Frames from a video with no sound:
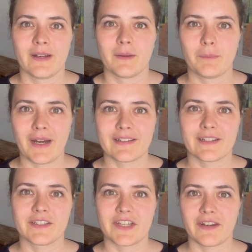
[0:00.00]
But
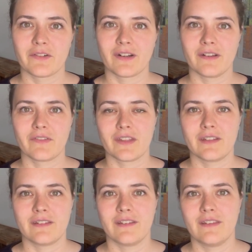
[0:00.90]
in general, if
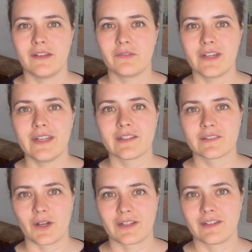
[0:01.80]
the degree
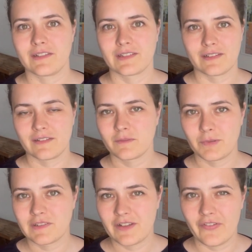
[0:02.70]
is not listed, the
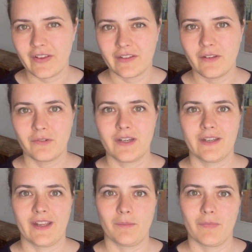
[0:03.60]
specific degree
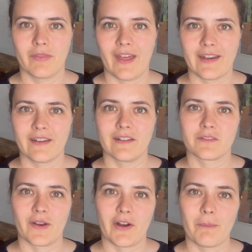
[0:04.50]
name, then
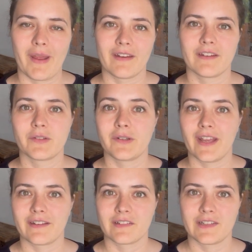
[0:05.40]
it's recommended to
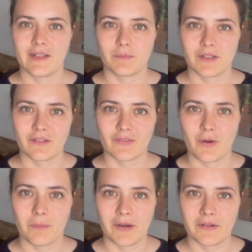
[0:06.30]
get a statement of
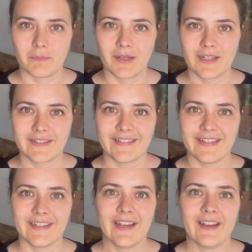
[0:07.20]

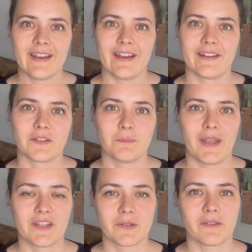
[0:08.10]
comparability to
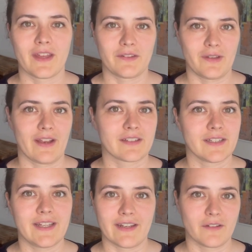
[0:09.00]
make sure that you
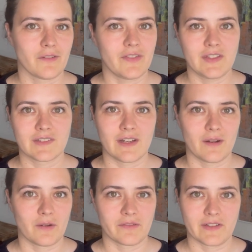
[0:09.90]
actually get your
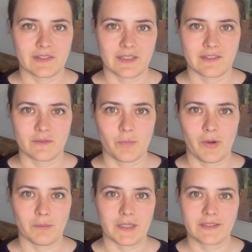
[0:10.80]
visa or residence
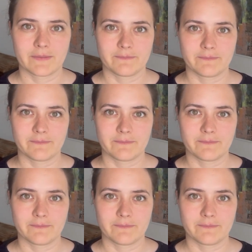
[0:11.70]
permit.